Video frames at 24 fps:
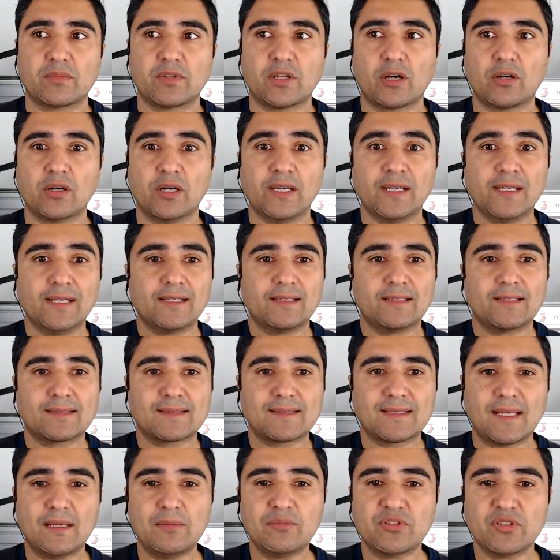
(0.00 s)
now the
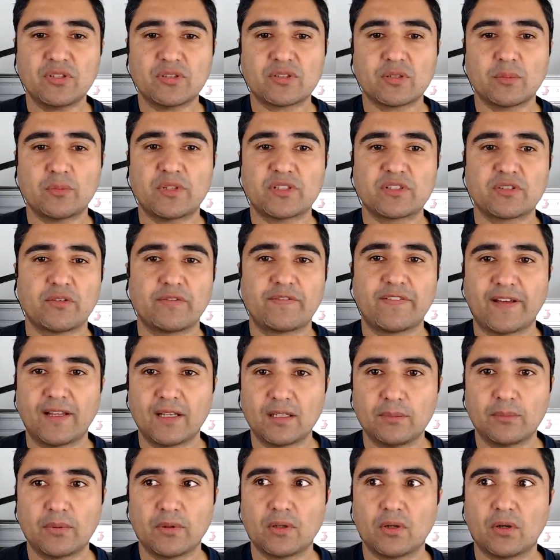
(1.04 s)
same system is
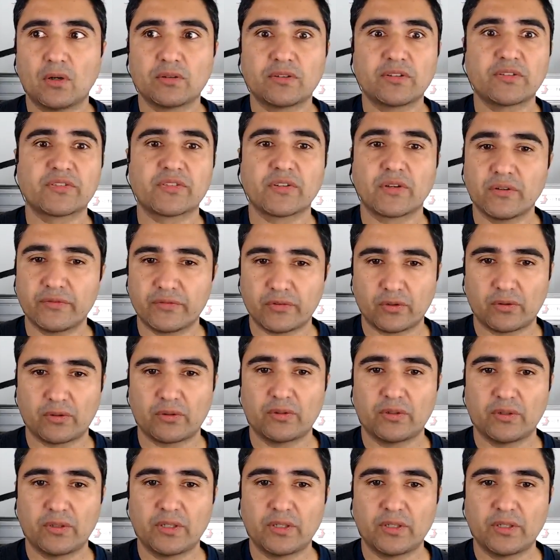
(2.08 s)
available on the servo.